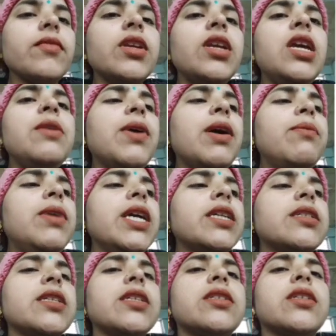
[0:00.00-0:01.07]
In public
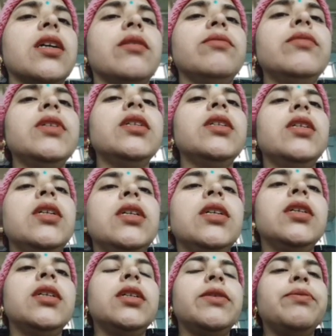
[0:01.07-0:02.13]
system,
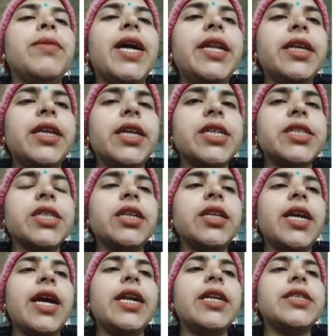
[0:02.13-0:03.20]

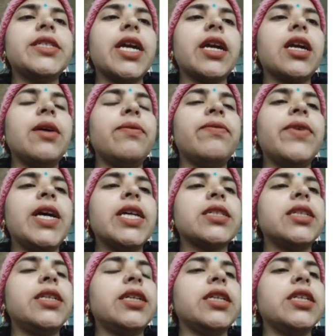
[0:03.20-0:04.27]
medication and checkup
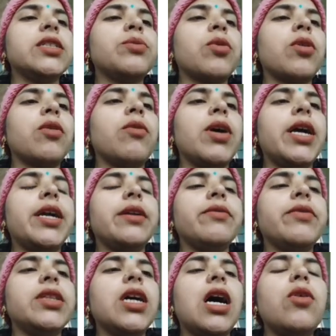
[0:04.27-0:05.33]
facilities provide
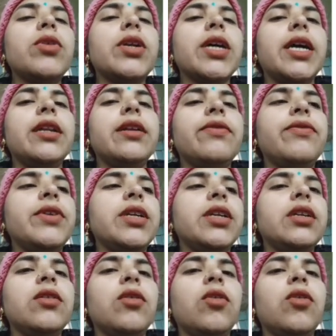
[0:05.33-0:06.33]
without any fee